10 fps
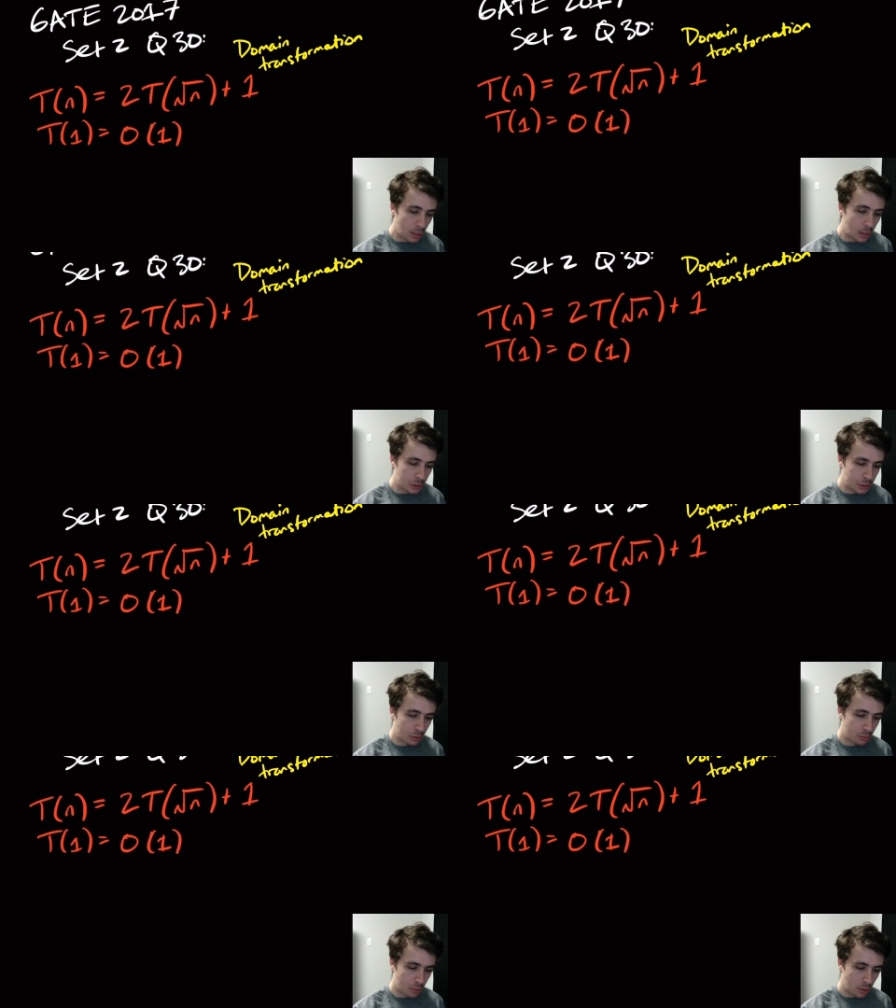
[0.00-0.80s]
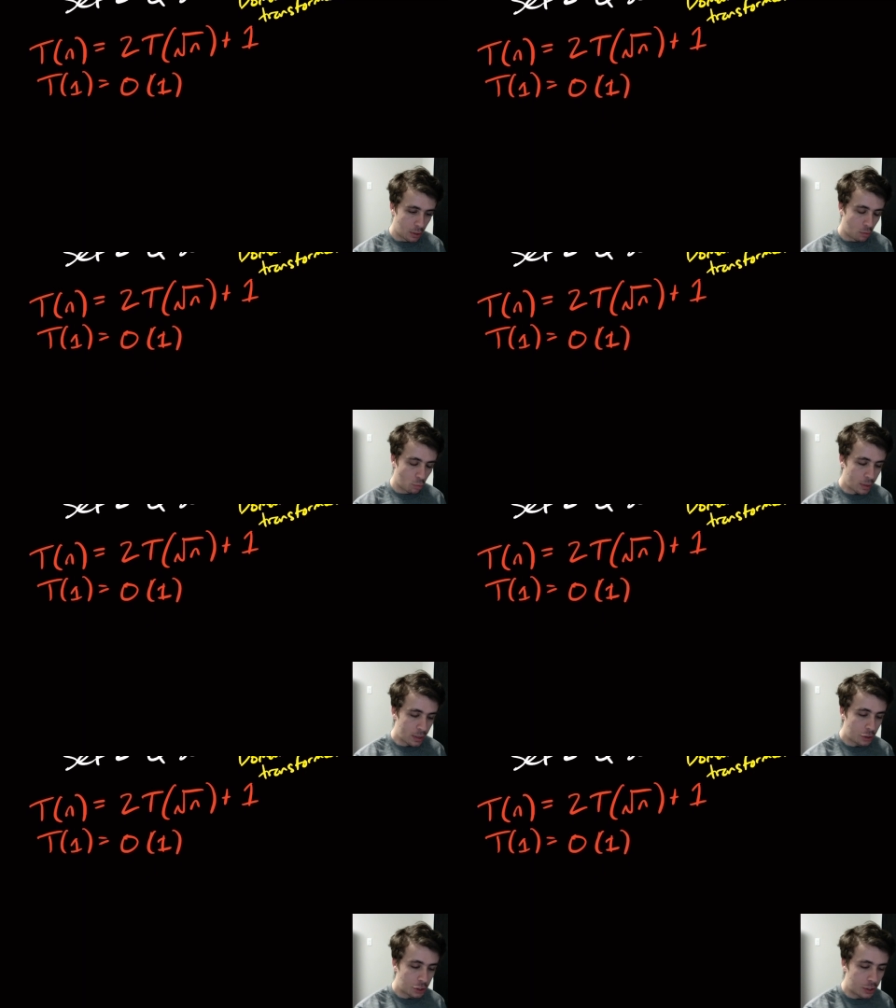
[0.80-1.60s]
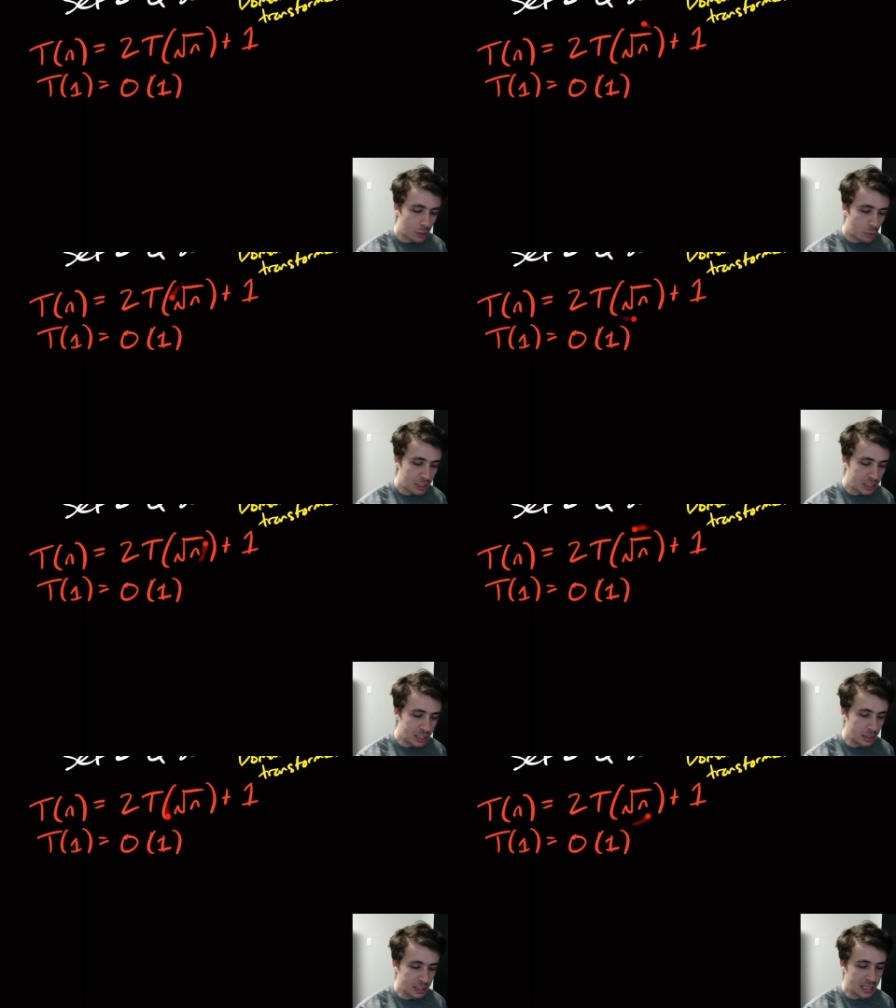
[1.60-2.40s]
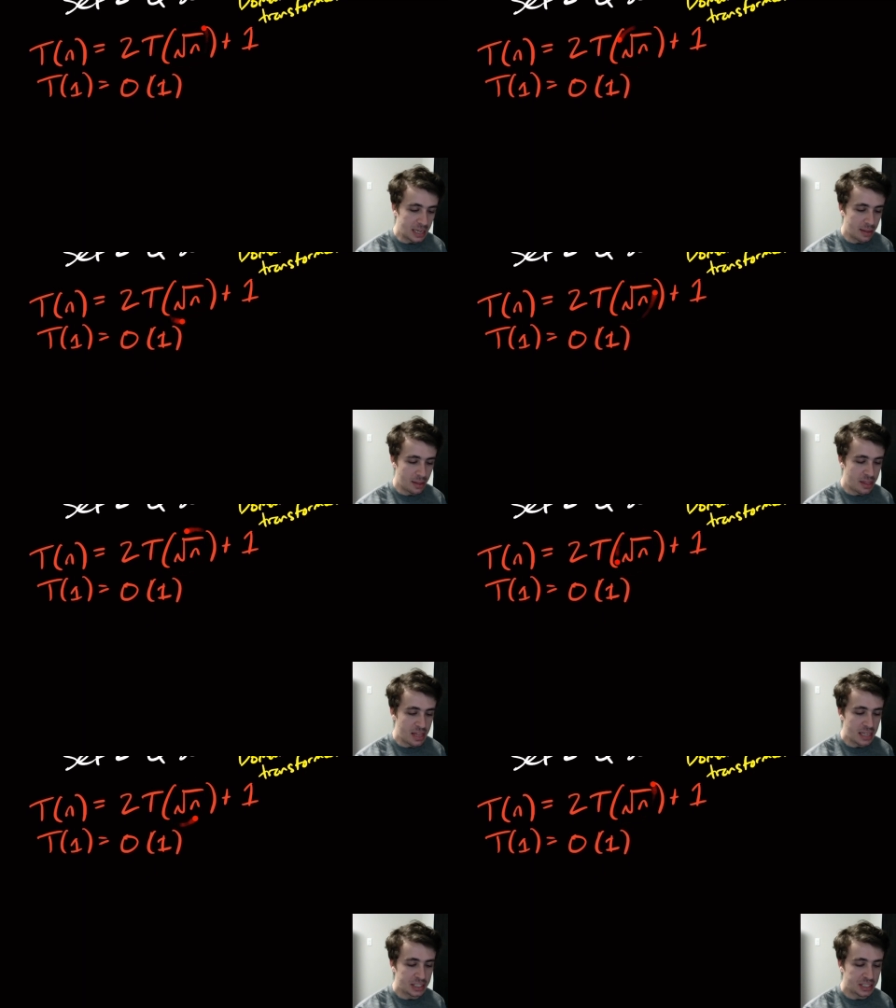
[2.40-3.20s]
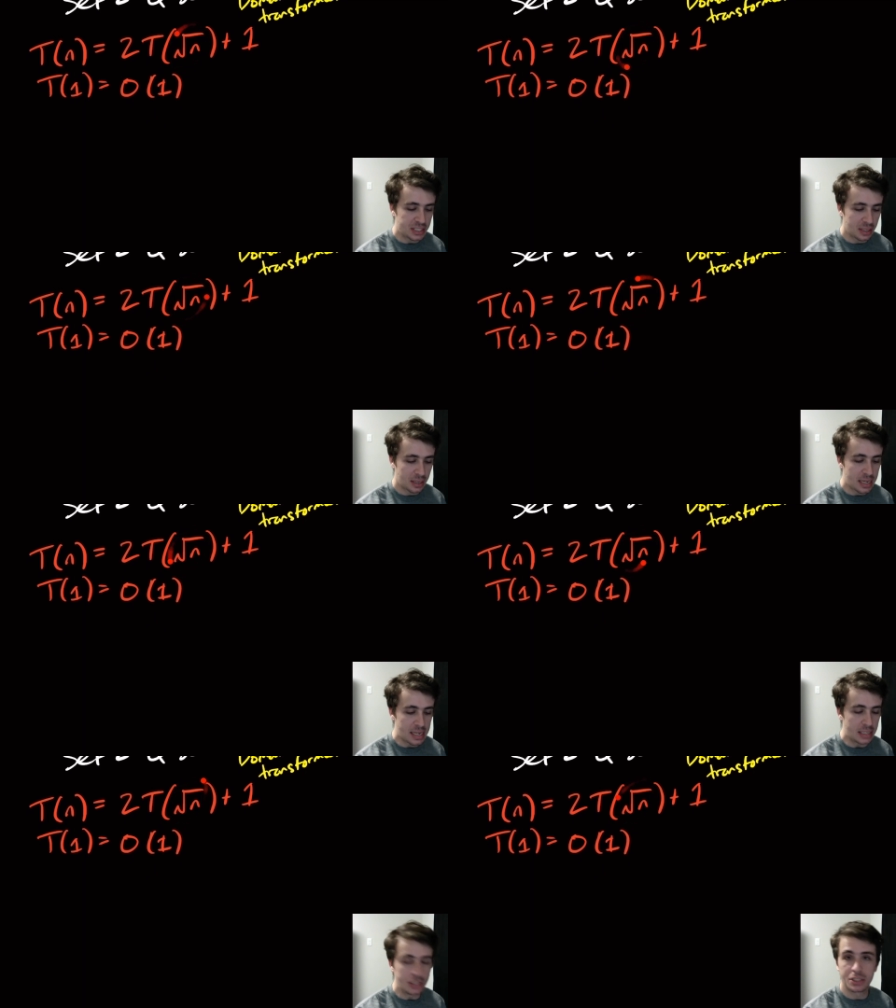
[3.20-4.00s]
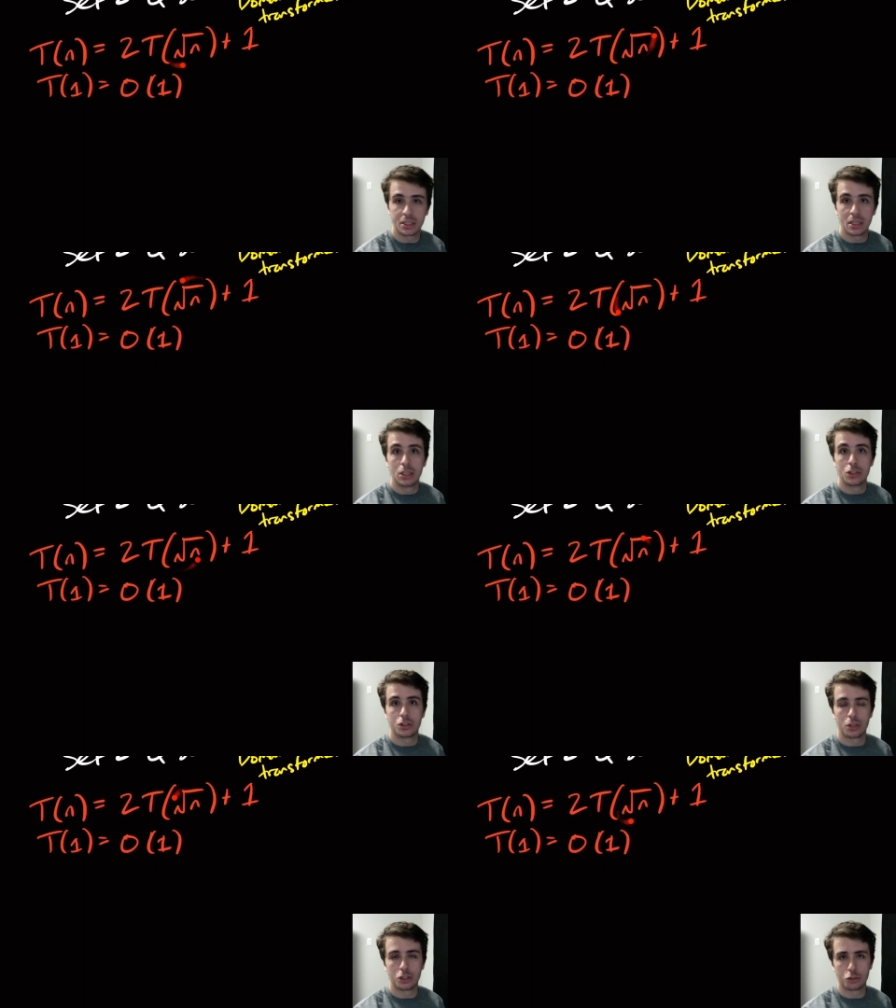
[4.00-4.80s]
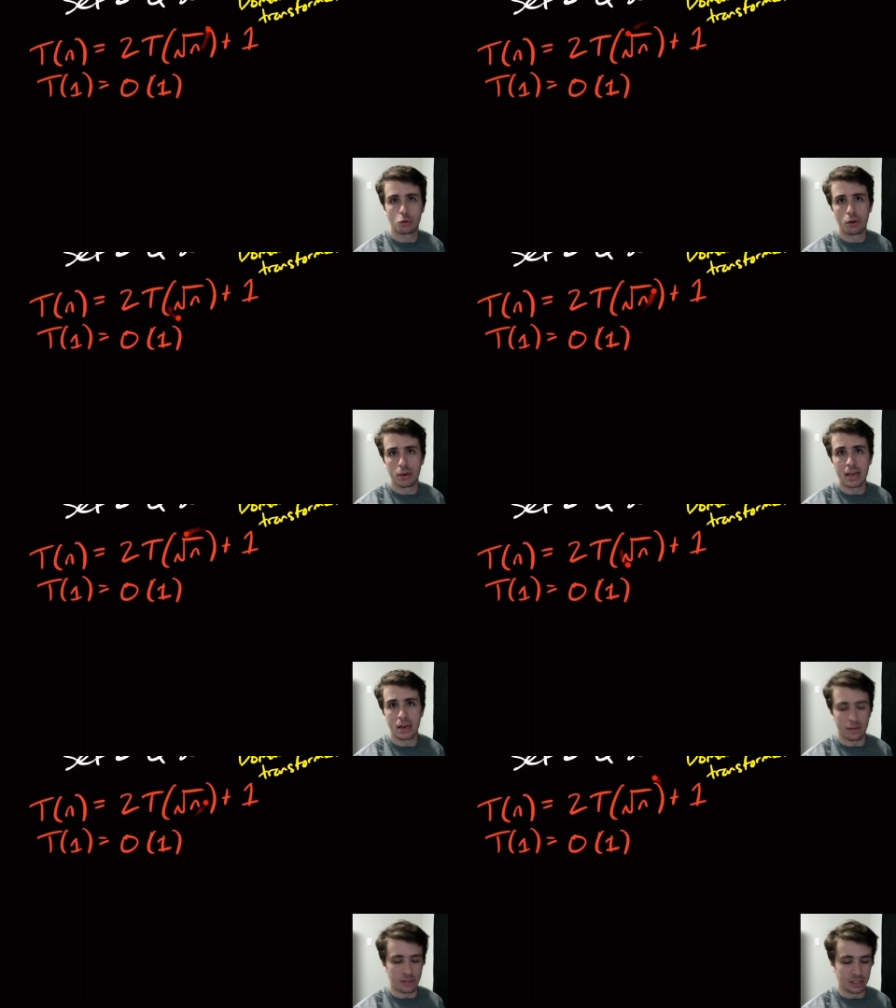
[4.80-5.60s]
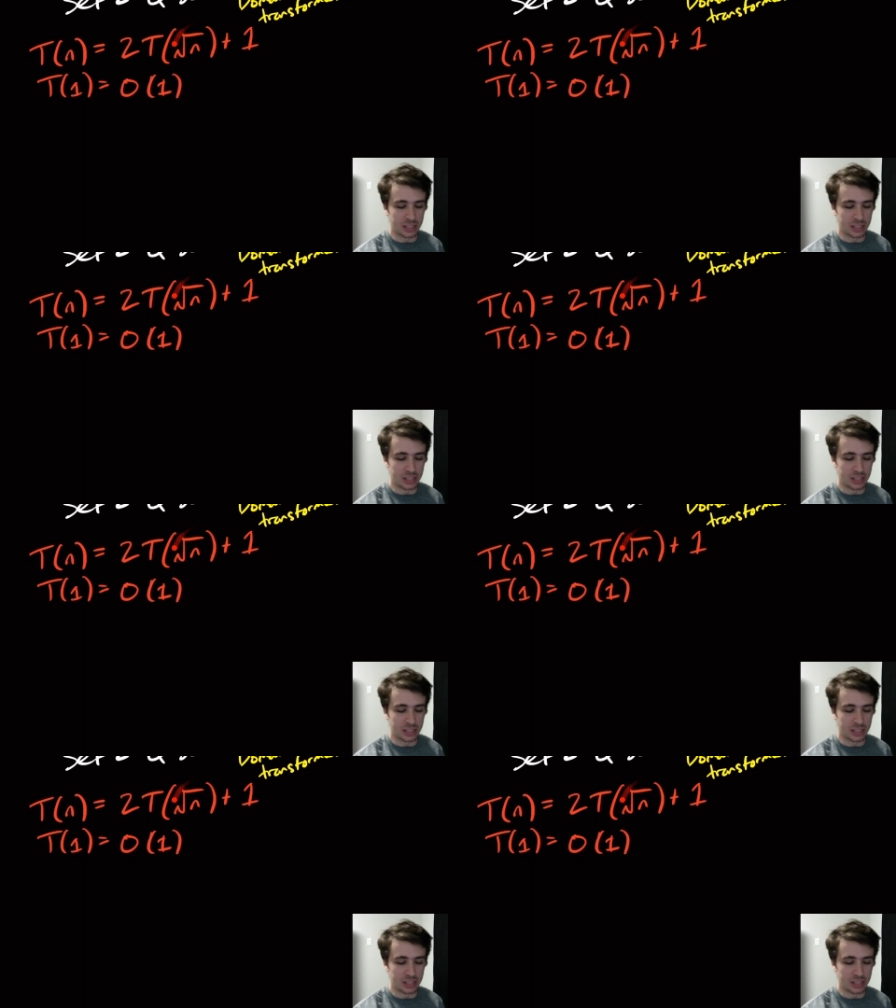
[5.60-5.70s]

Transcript: So what you should notice here is that this is square root n, obviously.